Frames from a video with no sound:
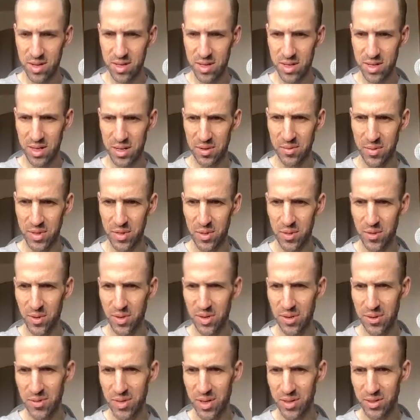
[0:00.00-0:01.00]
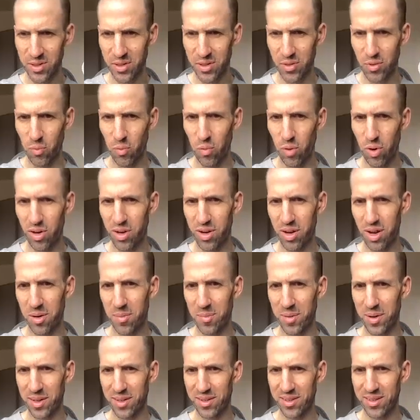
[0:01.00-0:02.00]
He would do. He would also do war
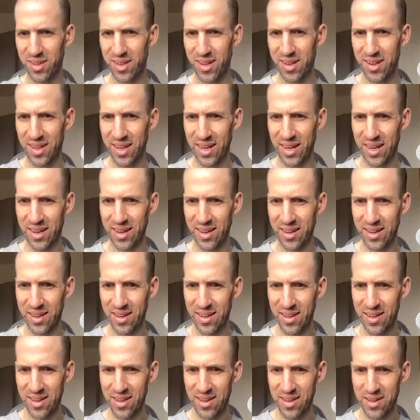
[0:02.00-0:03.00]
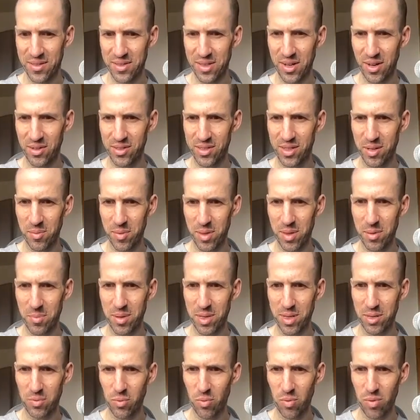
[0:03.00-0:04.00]
comics, and like they're some of the
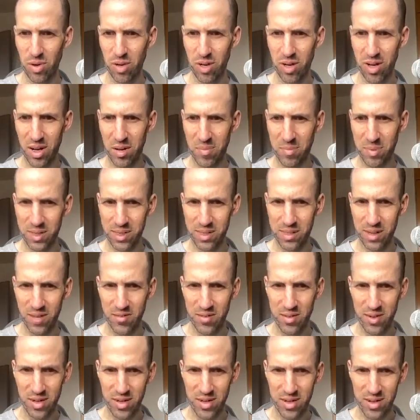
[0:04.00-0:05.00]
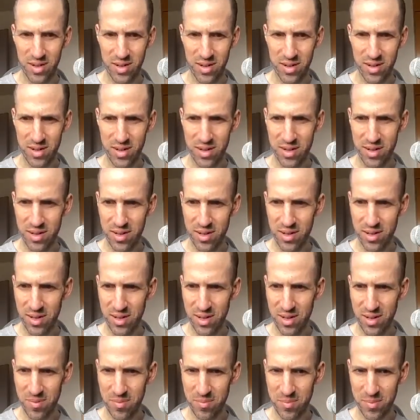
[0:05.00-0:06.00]
best war comics ever.
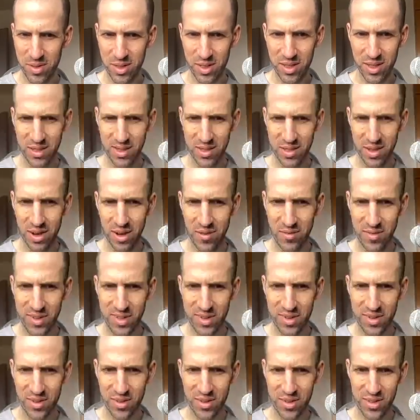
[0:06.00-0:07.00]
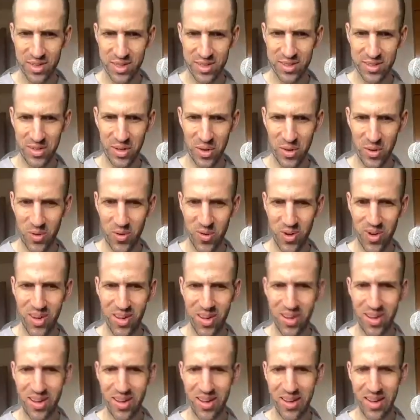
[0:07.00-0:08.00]
Um, look at these covers though; they're just so.
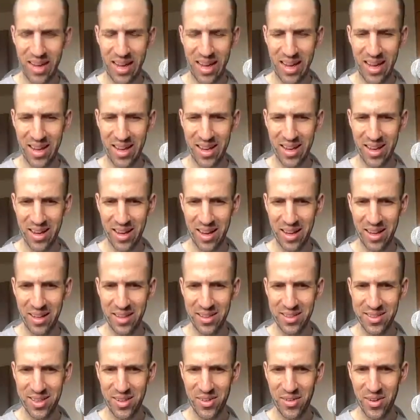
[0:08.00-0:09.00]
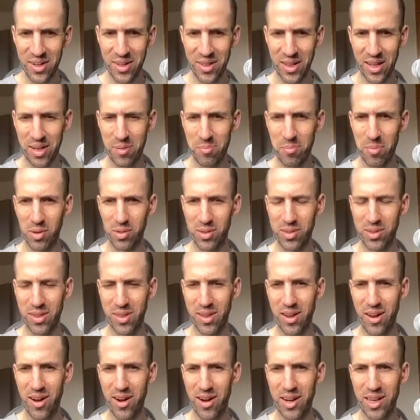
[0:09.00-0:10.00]
Considering like most of the
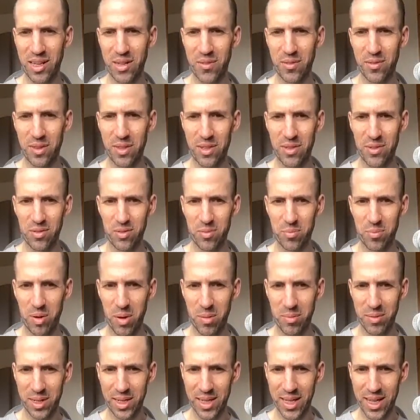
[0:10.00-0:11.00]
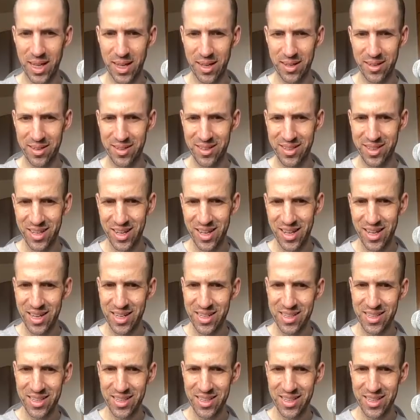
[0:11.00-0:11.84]
audience for this was probably kids, it's